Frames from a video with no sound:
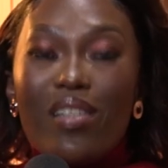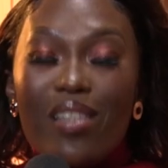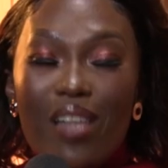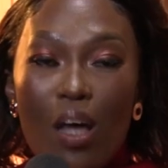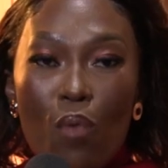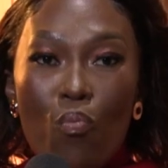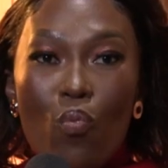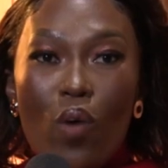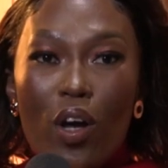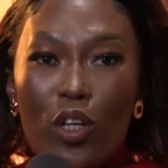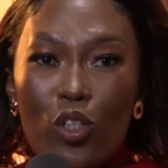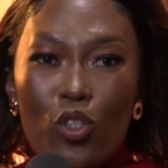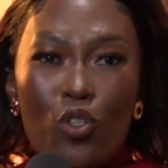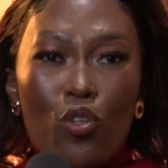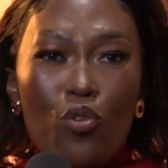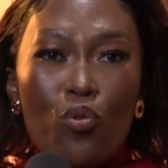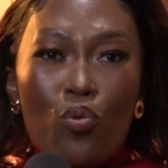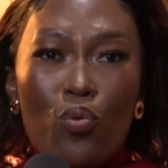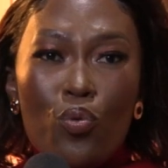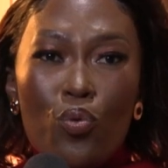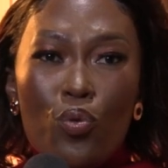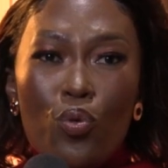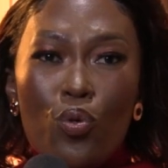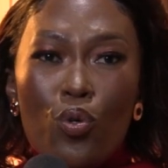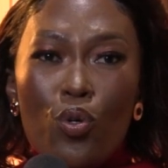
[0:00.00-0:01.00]
someone
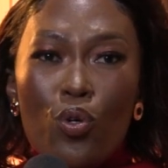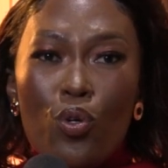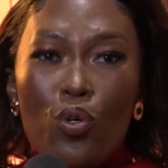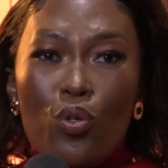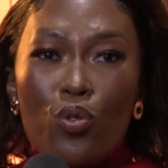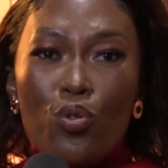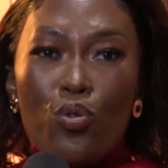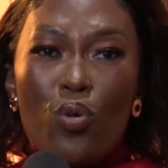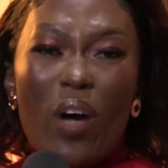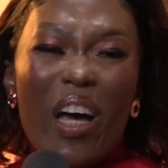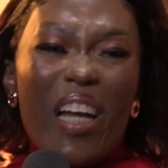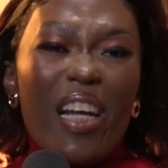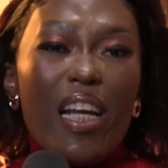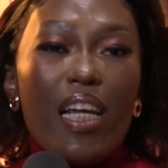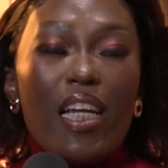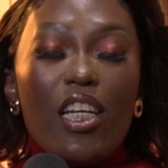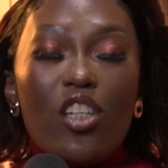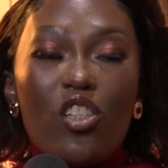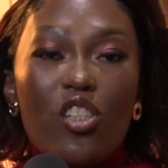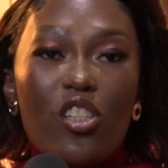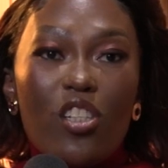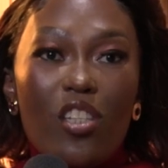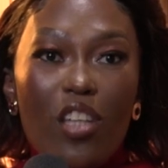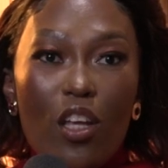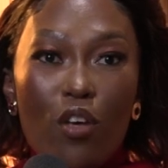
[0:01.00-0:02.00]
to
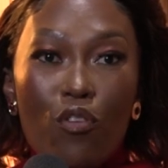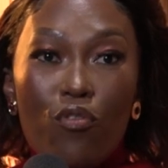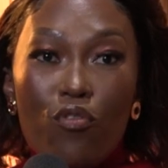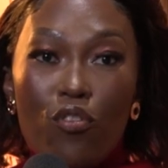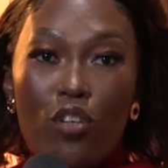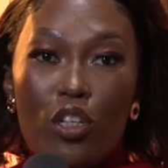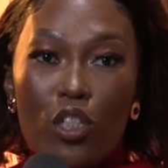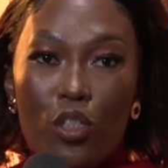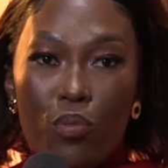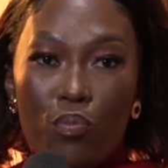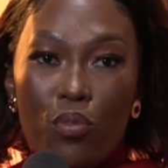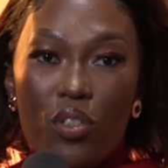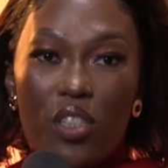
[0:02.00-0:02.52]
unleash their fullest